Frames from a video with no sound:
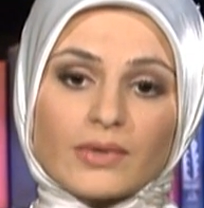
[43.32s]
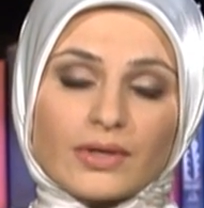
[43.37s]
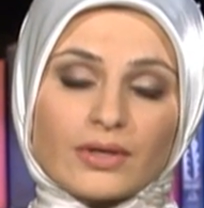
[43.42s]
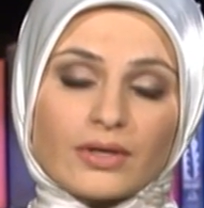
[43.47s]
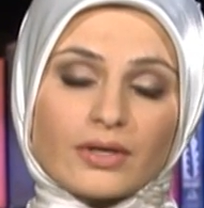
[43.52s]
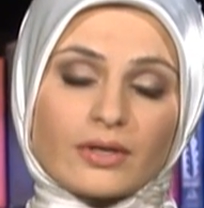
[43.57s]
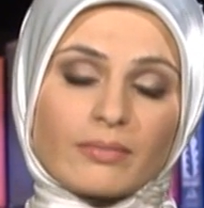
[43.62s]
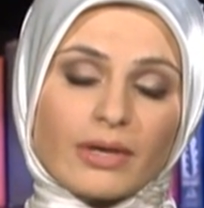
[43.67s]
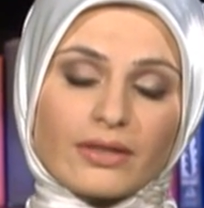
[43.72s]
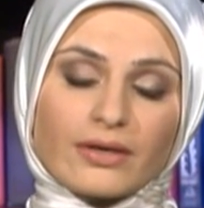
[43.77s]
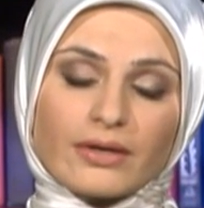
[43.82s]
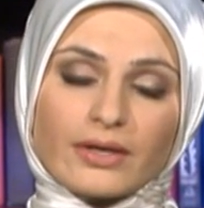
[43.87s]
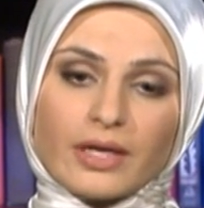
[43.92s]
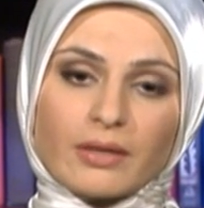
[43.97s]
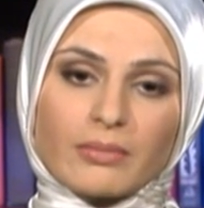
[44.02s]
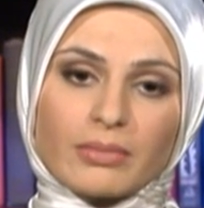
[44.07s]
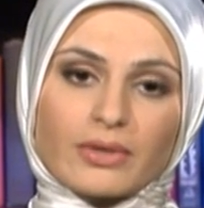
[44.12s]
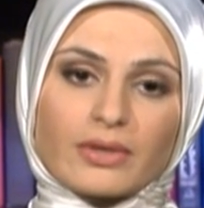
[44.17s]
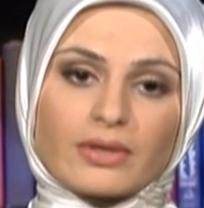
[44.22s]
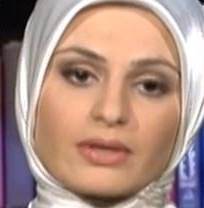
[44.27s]
murdered by their
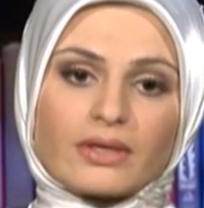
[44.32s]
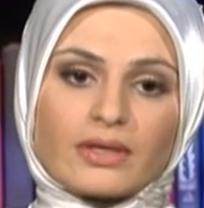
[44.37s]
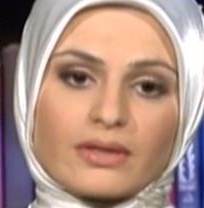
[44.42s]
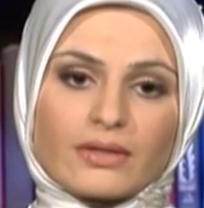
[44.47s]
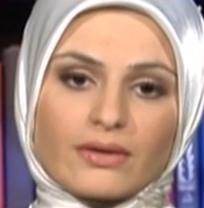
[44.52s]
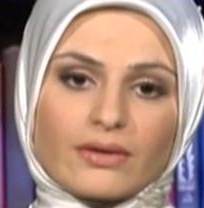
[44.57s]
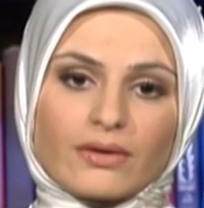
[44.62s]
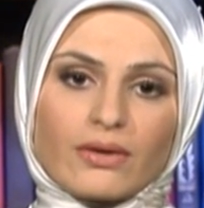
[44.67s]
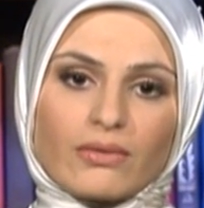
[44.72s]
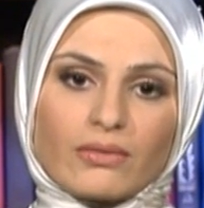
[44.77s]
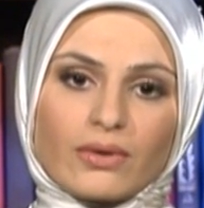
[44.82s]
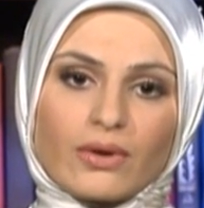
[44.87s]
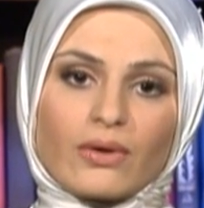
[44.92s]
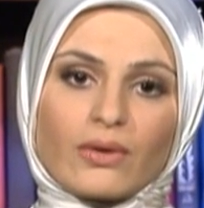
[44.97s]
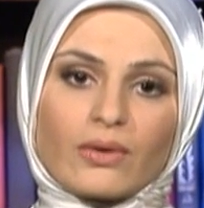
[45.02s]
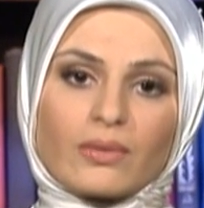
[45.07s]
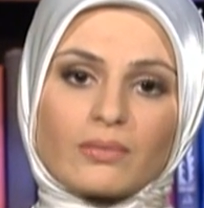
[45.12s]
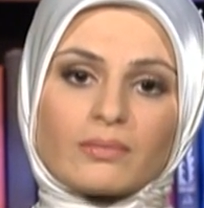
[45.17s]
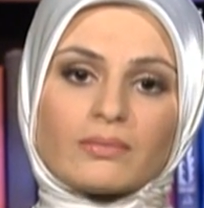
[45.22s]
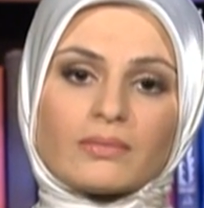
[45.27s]
neighbor in their own
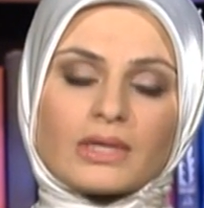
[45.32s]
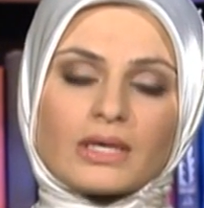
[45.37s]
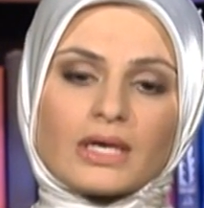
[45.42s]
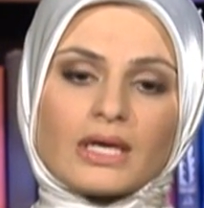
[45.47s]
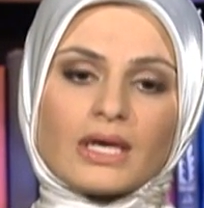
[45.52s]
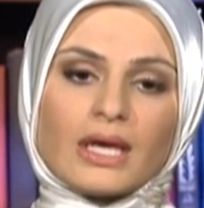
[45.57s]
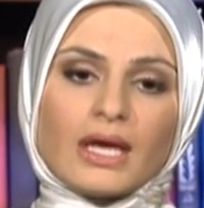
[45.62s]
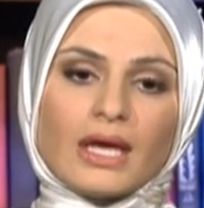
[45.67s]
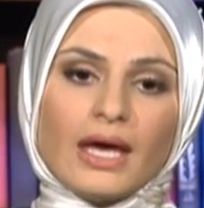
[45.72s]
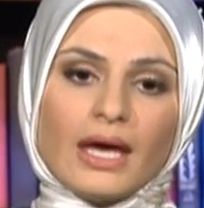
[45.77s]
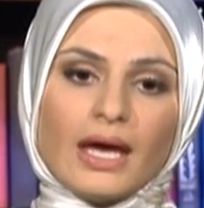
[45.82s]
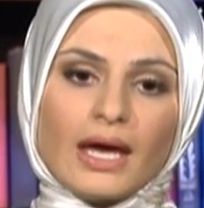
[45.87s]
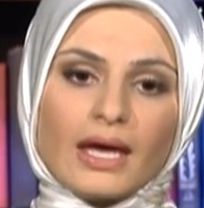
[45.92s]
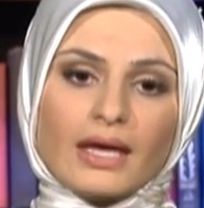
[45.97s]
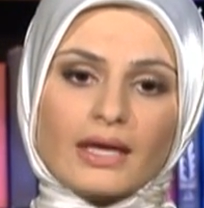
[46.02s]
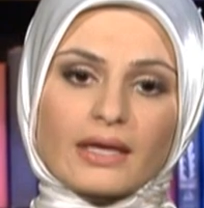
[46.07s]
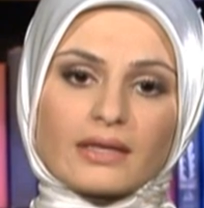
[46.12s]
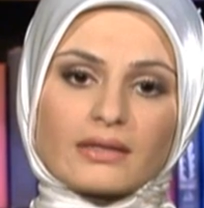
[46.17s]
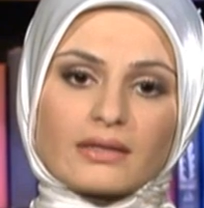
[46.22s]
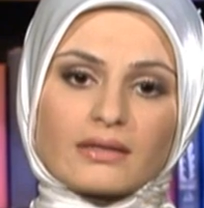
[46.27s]
home.
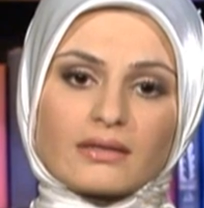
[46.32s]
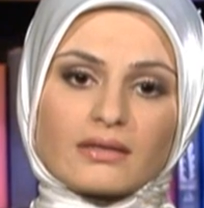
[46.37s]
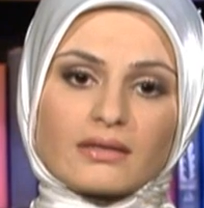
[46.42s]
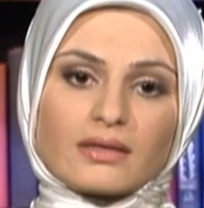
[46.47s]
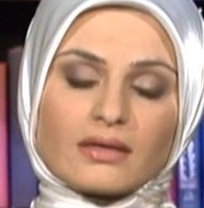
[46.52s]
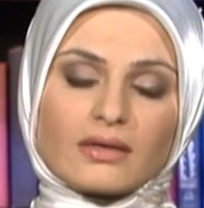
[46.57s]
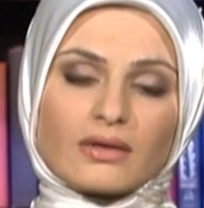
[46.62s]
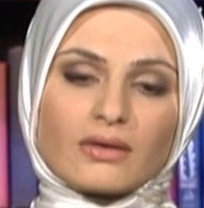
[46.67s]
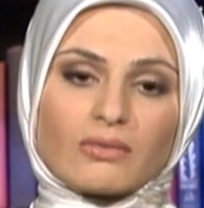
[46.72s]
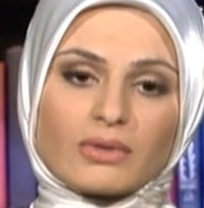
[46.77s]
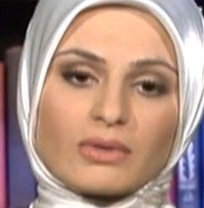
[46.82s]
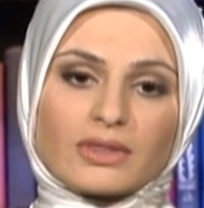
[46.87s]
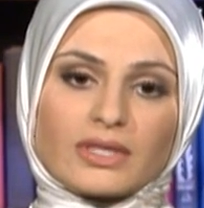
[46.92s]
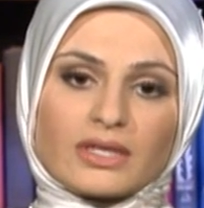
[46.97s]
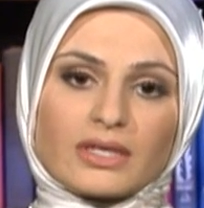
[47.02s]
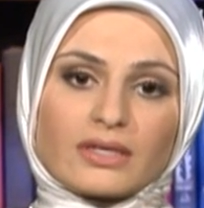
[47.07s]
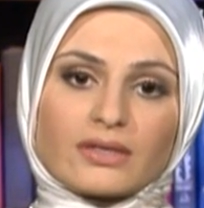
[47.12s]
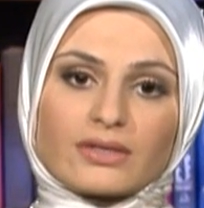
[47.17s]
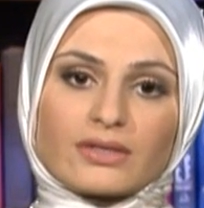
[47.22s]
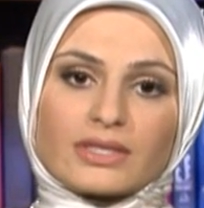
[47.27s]
And with
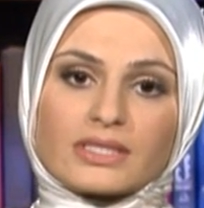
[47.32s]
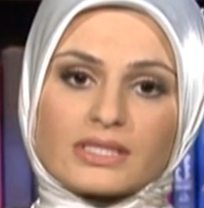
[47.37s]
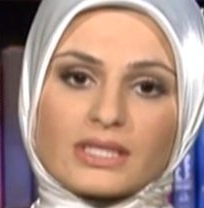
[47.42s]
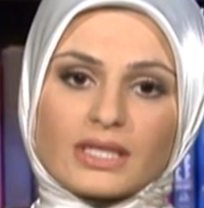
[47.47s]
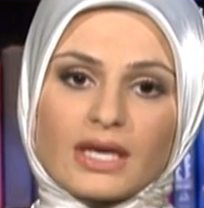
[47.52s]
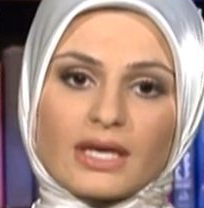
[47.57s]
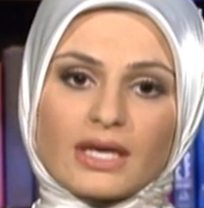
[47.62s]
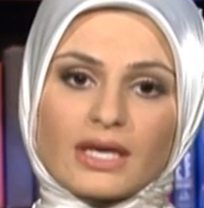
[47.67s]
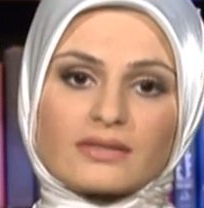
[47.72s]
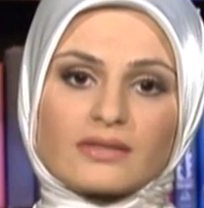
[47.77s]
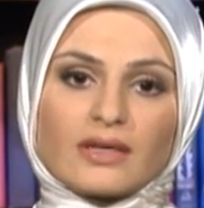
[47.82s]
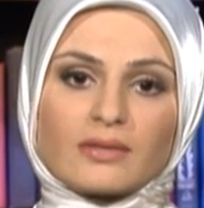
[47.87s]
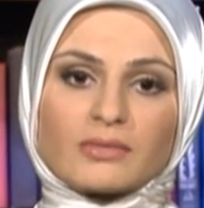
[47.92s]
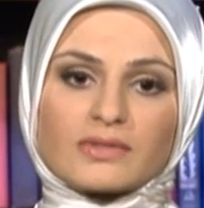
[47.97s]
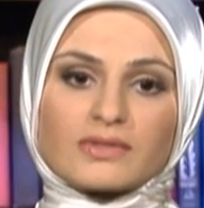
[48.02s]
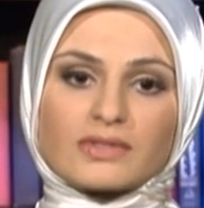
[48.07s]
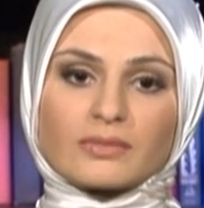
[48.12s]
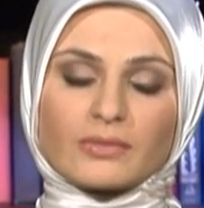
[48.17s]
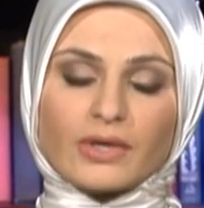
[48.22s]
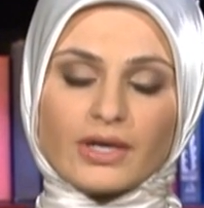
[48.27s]
the increasing
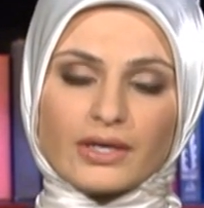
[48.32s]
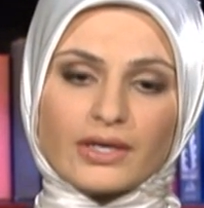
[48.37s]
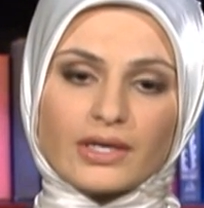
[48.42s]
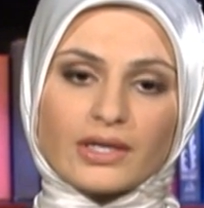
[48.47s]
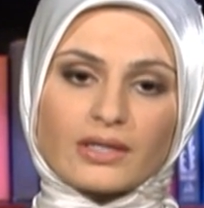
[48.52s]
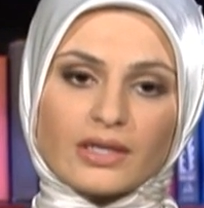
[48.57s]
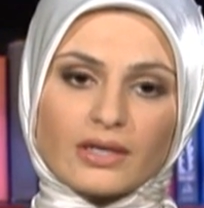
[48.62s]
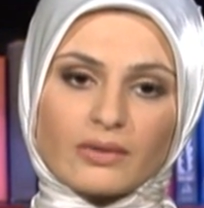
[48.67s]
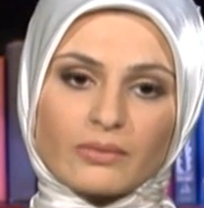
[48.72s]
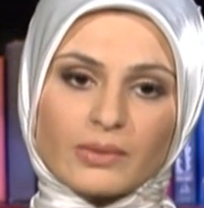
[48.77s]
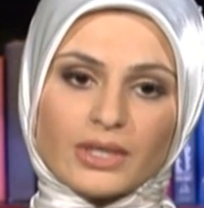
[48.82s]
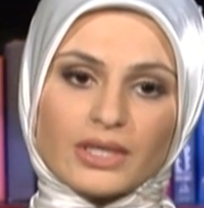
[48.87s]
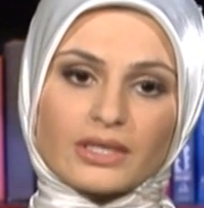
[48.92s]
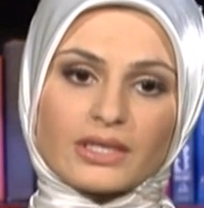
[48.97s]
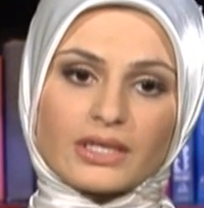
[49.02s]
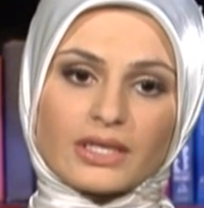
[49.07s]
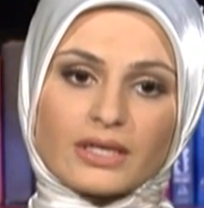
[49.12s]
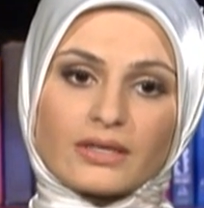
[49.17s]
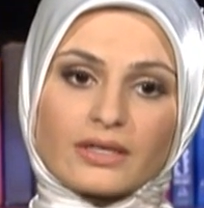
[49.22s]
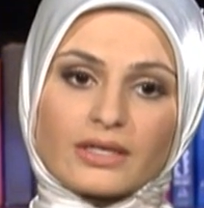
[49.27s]
anti-Muslim rhetoric that
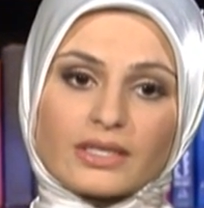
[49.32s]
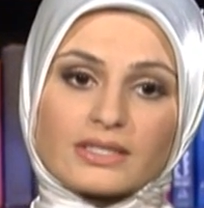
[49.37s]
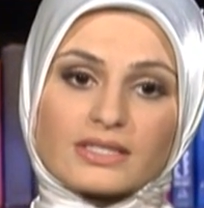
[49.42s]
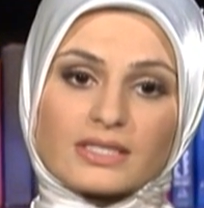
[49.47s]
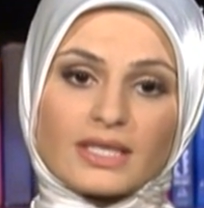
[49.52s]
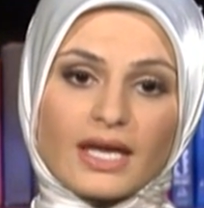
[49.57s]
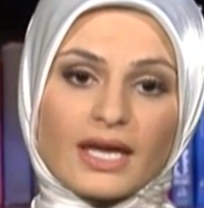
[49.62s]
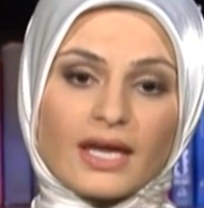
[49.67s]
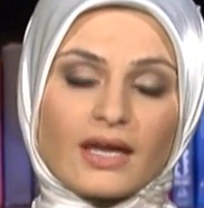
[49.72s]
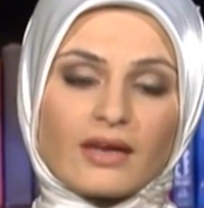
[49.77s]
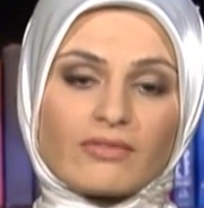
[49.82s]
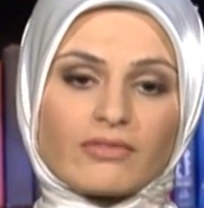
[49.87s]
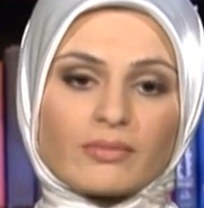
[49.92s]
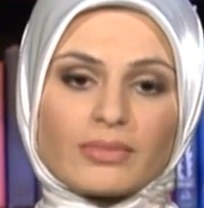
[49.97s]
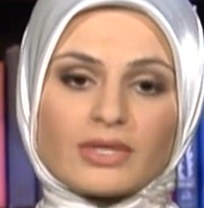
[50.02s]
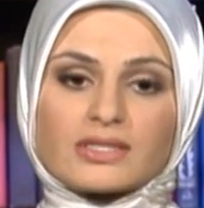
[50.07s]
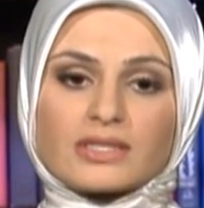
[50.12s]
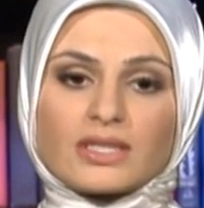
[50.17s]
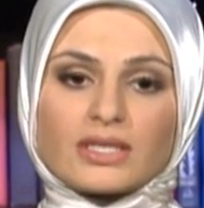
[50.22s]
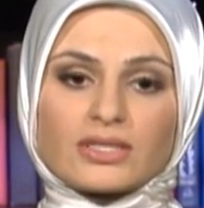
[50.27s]
we're hearing today from
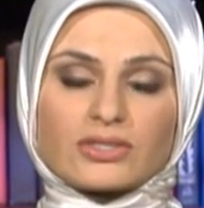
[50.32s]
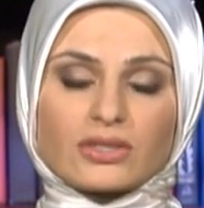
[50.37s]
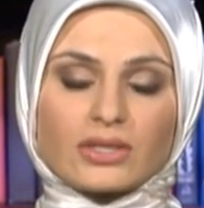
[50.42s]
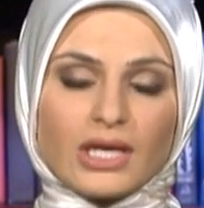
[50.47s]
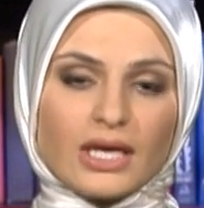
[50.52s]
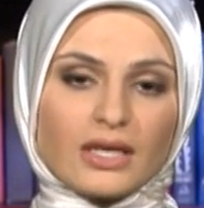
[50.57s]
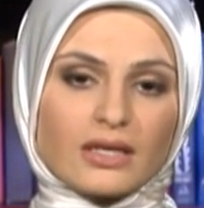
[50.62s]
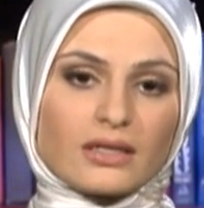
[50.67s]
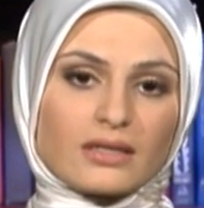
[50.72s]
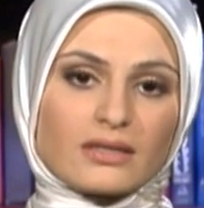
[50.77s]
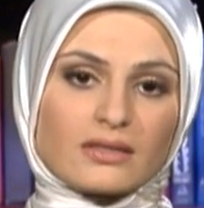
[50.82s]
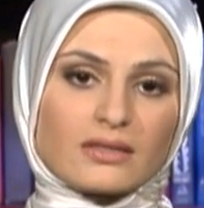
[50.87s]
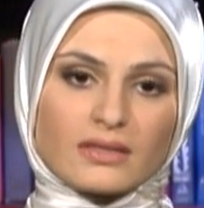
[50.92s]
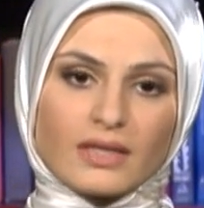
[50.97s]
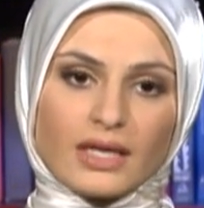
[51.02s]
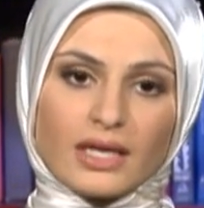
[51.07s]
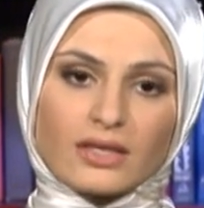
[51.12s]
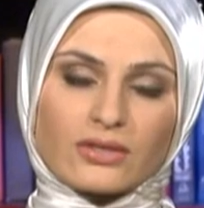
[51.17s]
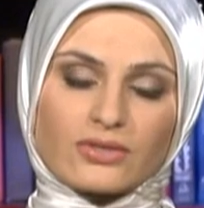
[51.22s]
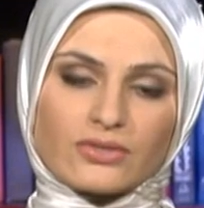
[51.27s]
presidential candidates
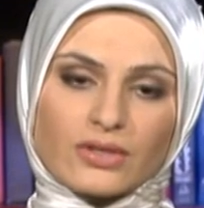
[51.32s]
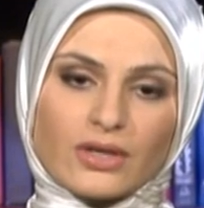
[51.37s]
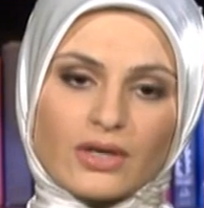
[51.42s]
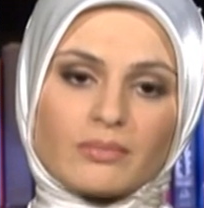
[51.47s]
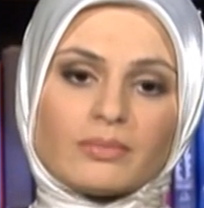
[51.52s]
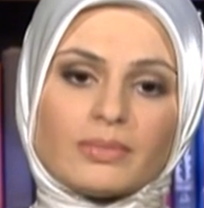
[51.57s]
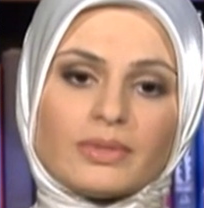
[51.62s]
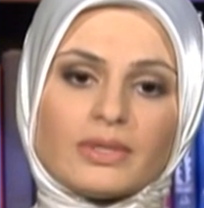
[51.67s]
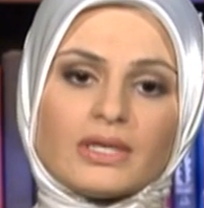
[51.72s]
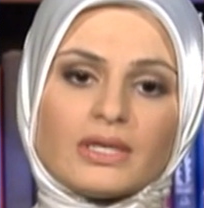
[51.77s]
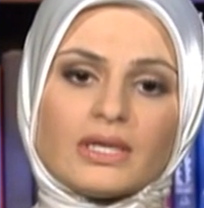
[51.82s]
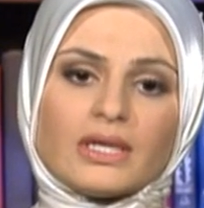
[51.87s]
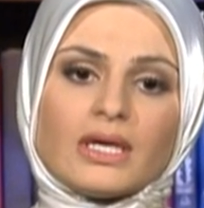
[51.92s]
like Trump,